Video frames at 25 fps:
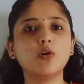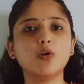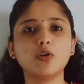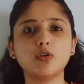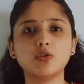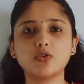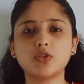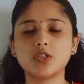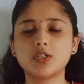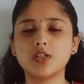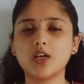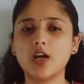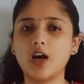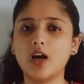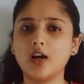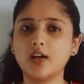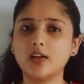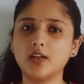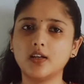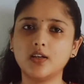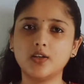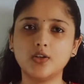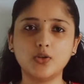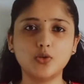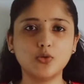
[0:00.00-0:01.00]
start
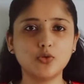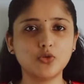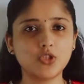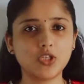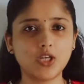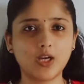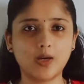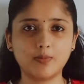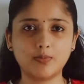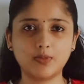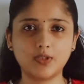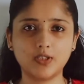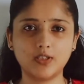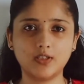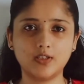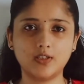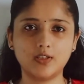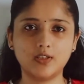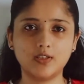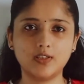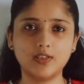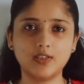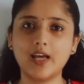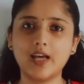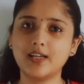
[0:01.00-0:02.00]
a new chapter,
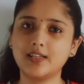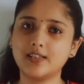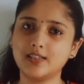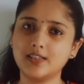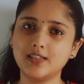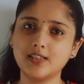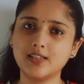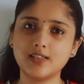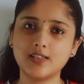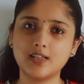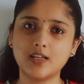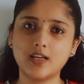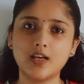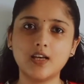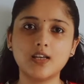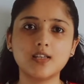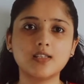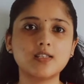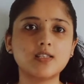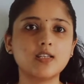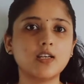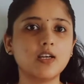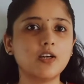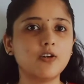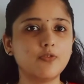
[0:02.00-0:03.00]
that is
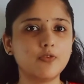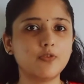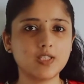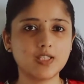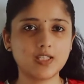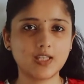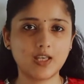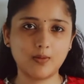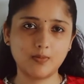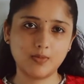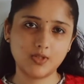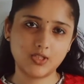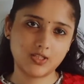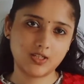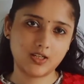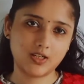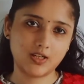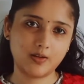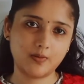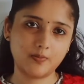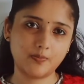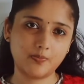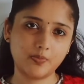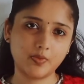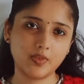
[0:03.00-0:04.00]
surface
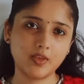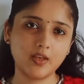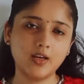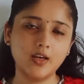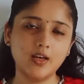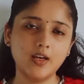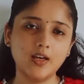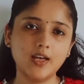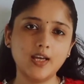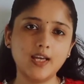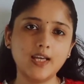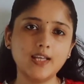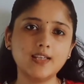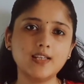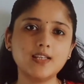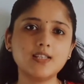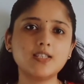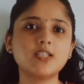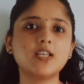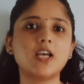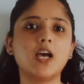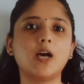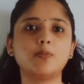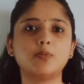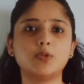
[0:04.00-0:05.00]
chemistry. In this
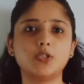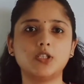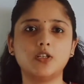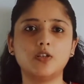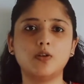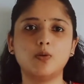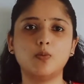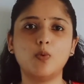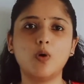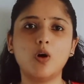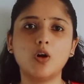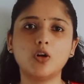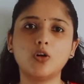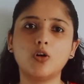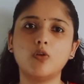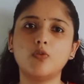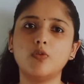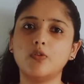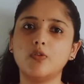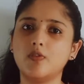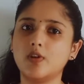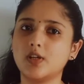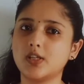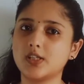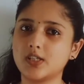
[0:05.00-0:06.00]
chapter, what all
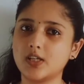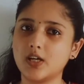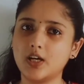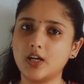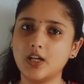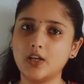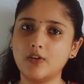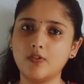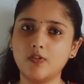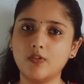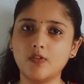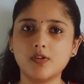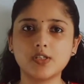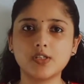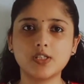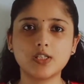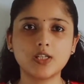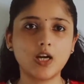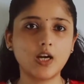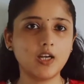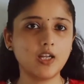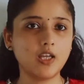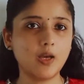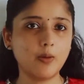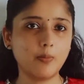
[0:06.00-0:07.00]
we will study? We will
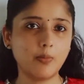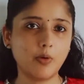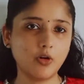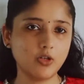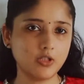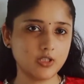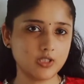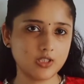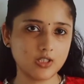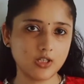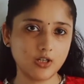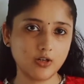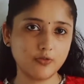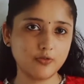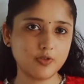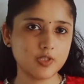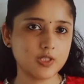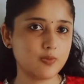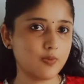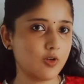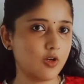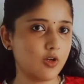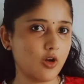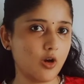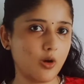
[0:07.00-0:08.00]
study about the surface
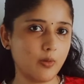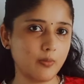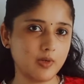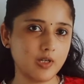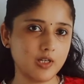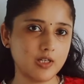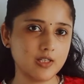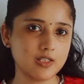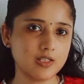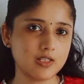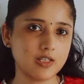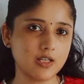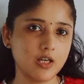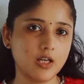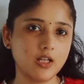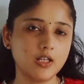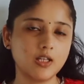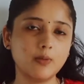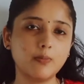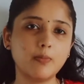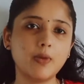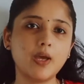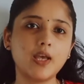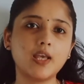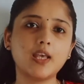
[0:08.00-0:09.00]
phenomena,
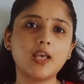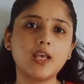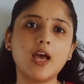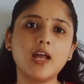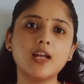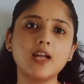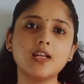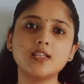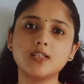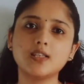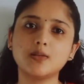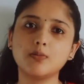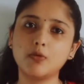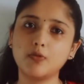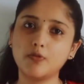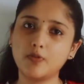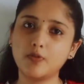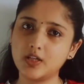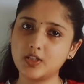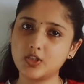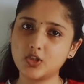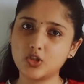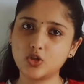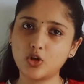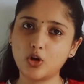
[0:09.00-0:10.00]
the mechanism of
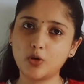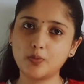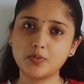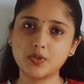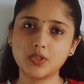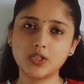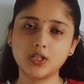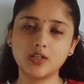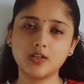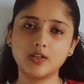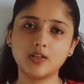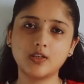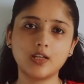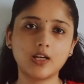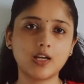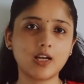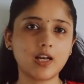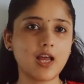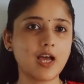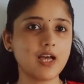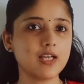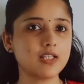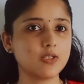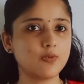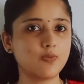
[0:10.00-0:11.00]
adsorption, the
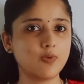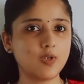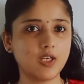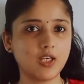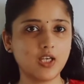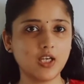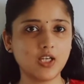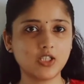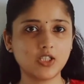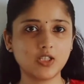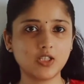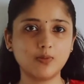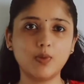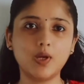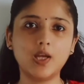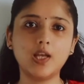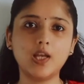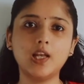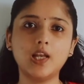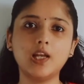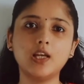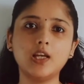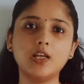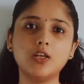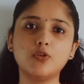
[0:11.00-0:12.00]
classification
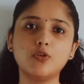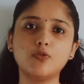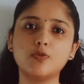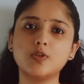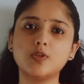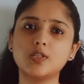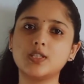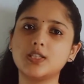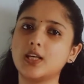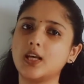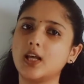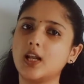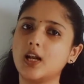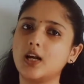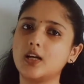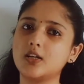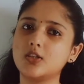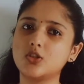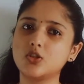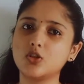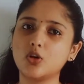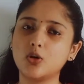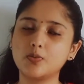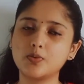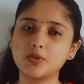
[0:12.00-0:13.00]
mainly into physical
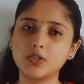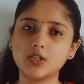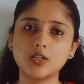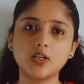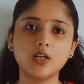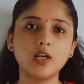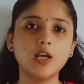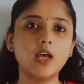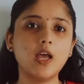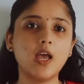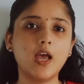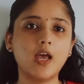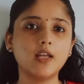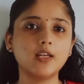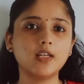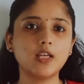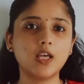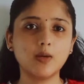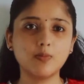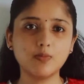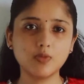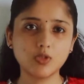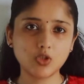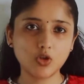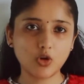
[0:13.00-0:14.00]
adsorption and
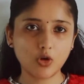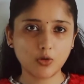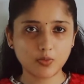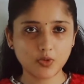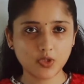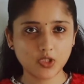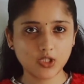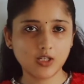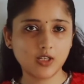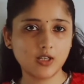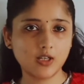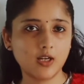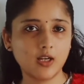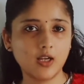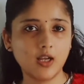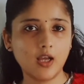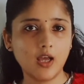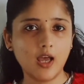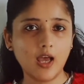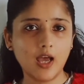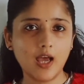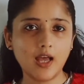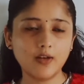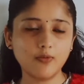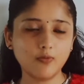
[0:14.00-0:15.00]
chemisorption,
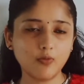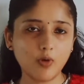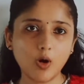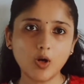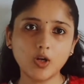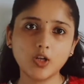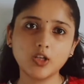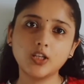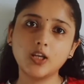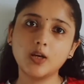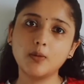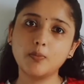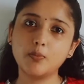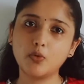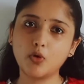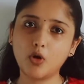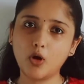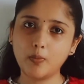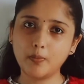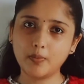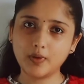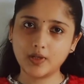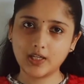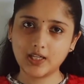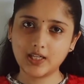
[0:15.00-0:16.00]
and what are their
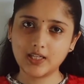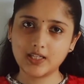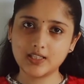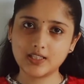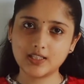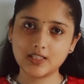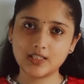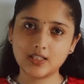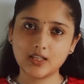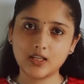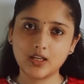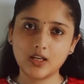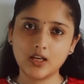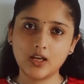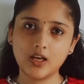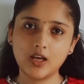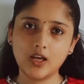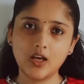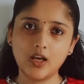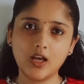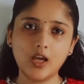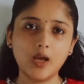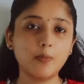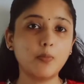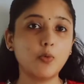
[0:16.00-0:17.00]
properties,
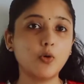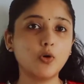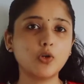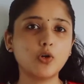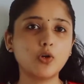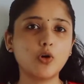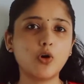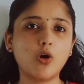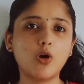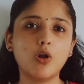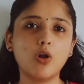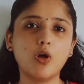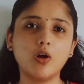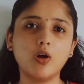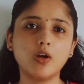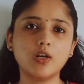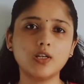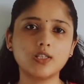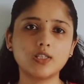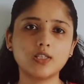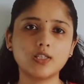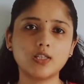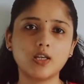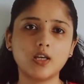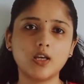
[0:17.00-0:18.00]
about
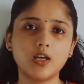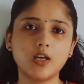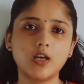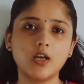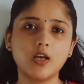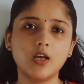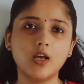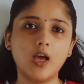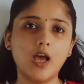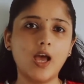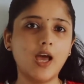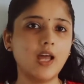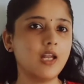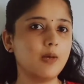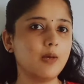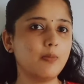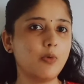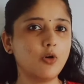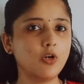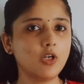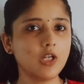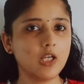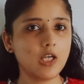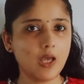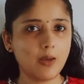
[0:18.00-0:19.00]
colloids and
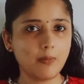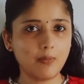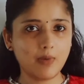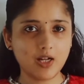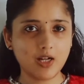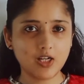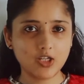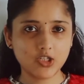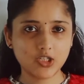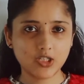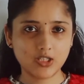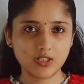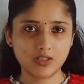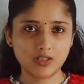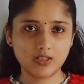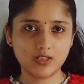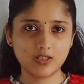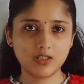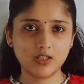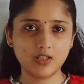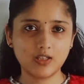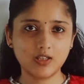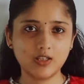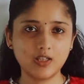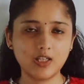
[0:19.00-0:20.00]
about emulsions.
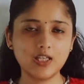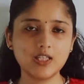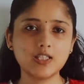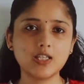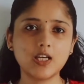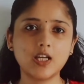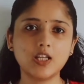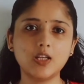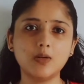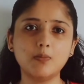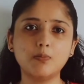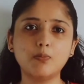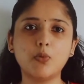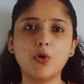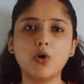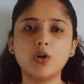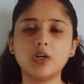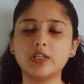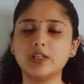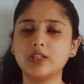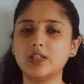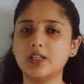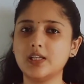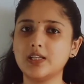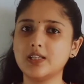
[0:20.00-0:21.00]
These are the
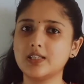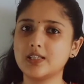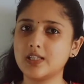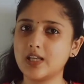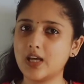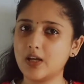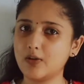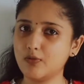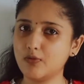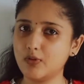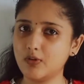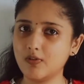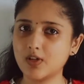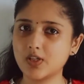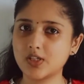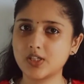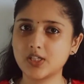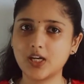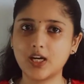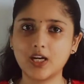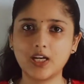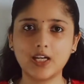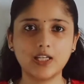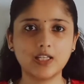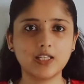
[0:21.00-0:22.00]
important things that we will
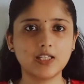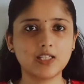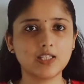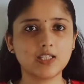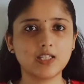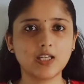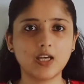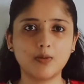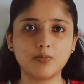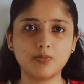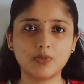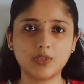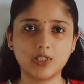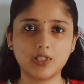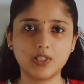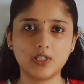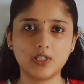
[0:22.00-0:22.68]
study in this chapter.